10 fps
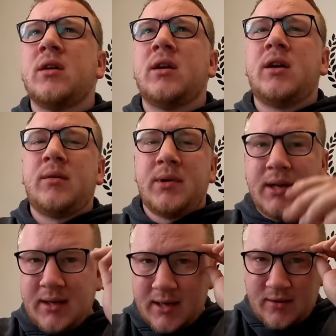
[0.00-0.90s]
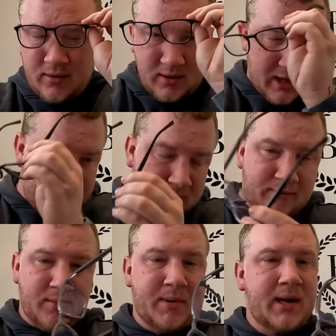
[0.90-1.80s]
But yeah, now I've got a couple
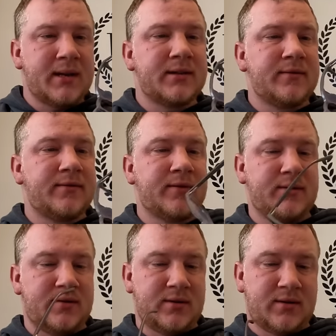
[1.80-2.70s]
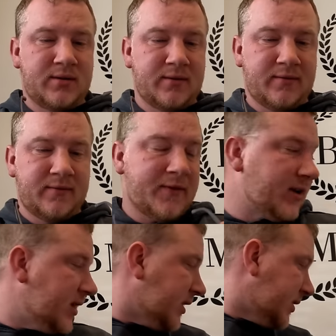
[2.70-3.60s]
of pairs of
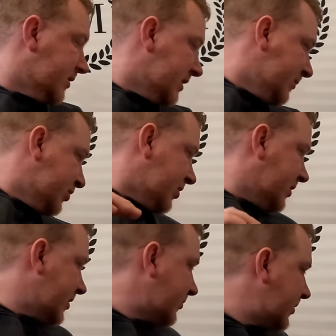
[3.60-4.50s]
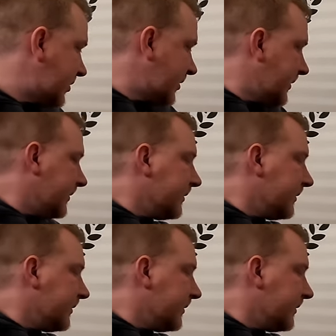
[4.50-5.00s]
funky glasses. Let me show you the other ones.